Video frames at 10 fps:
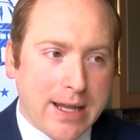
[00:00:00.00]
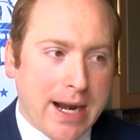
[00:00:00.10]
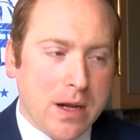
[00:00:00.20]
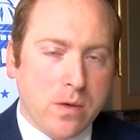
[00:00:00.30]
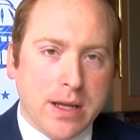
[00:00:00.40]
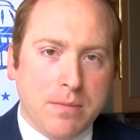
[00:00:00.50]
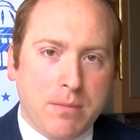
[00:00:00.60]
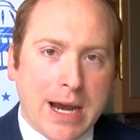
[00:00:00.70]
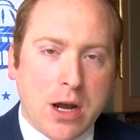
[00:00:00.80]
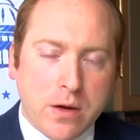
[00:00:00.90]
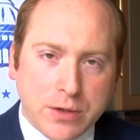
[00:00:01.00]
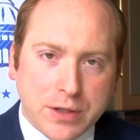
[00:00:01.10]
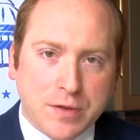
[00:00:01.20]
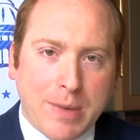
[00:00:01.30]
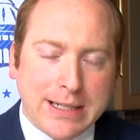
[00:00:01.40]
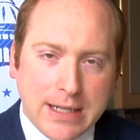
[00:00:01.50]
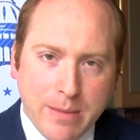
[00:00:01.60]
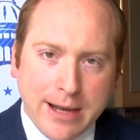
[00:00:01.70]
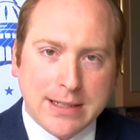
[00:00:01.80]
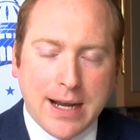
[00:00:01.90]
that I know that my coaches, my
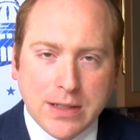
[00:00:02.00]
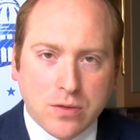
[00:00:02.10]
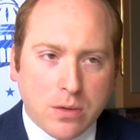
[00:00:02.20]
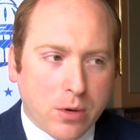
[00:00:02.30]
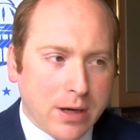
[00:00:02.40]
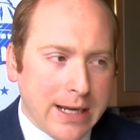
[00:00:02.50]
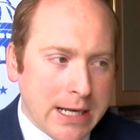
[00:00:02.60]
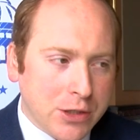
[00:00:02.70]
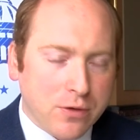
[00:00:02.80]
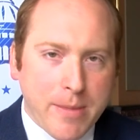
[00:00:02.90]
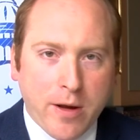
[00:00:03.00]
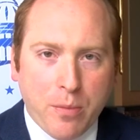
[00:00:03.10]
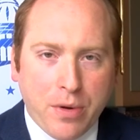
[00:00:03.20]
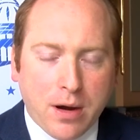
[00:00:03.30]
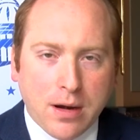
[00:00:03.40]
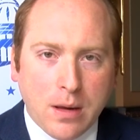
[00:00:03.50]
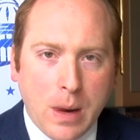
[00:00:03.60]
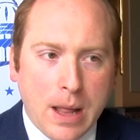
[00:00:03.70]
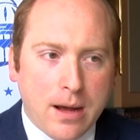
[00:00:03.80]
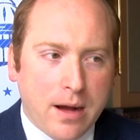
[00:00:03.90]
teammates in high school were an instrumental part
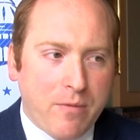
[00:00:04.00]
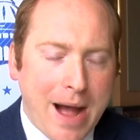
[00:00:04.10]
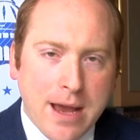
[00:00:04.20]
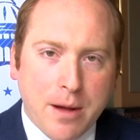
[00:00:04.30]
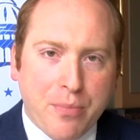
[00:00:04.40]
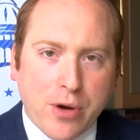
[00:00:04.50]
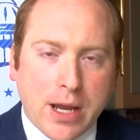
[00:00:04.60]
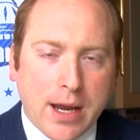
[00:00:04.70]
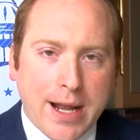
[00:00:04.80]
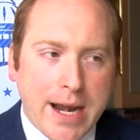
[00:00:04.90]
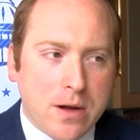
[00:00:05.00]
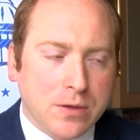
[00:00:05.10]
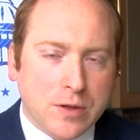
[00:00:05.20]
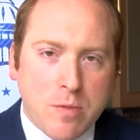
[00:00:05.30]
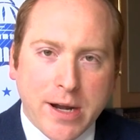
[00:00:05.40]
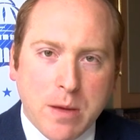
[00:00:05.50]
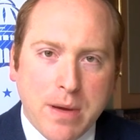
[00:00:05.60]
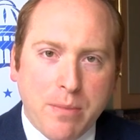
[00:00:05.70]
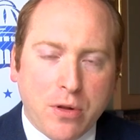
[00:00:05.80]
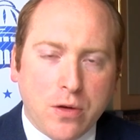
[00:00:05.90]
of my upbringing, and I know so many
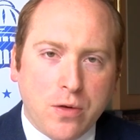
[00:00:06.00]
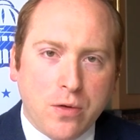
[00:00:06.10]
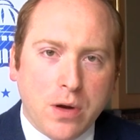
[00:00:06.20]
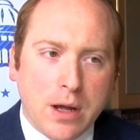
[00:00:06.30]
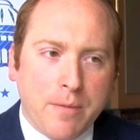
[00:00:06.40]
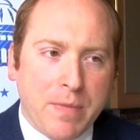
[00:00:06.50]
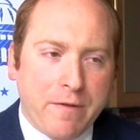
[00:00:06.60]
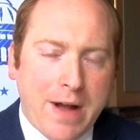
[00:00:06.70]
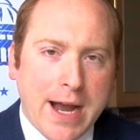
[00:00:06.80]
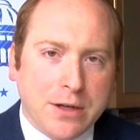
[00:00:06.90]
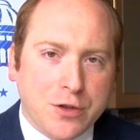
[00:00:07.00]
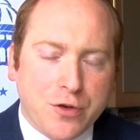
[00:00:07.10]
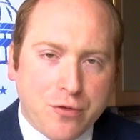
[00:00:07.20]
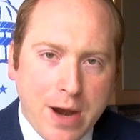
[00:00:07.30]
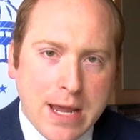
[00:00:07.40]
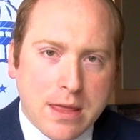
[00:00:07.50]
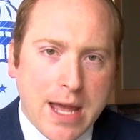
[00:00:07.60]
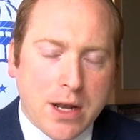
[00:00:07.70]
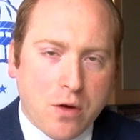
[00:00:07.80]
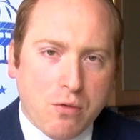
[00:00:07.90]
people who find strength
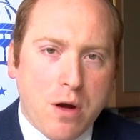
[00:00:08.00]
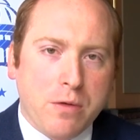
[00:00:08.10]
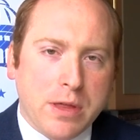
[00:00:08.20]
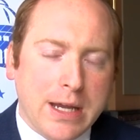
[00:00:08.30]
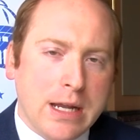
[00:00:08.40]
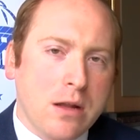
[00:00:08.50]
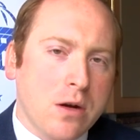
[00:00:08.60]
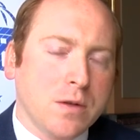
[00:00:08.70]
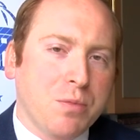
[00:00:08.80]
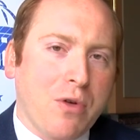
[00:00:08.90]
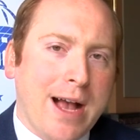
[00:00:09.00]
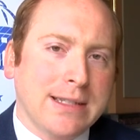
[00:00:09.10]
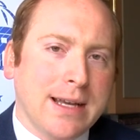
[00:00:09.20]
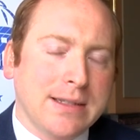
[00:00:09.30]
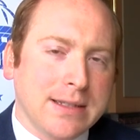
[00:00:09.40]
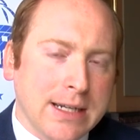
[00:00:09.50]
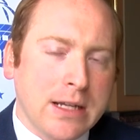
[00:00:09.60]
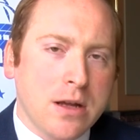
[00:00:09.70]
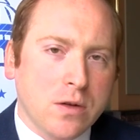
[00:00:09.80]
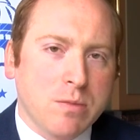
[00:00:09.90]
and growth in those processes,
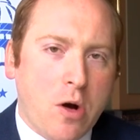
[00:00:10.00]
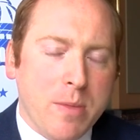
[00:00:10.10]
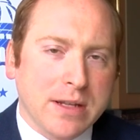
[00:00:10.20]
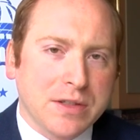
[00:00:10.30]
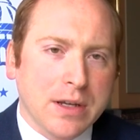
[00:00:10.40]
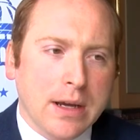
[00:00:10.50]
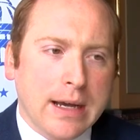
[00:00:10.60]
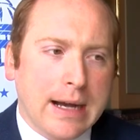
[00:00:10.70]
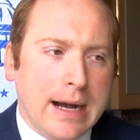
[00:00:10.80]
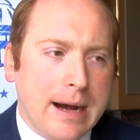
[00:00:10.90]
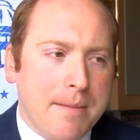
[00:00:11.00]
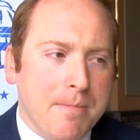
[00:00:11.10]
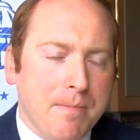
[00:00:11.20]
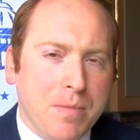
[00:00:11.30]
in those moments. Um,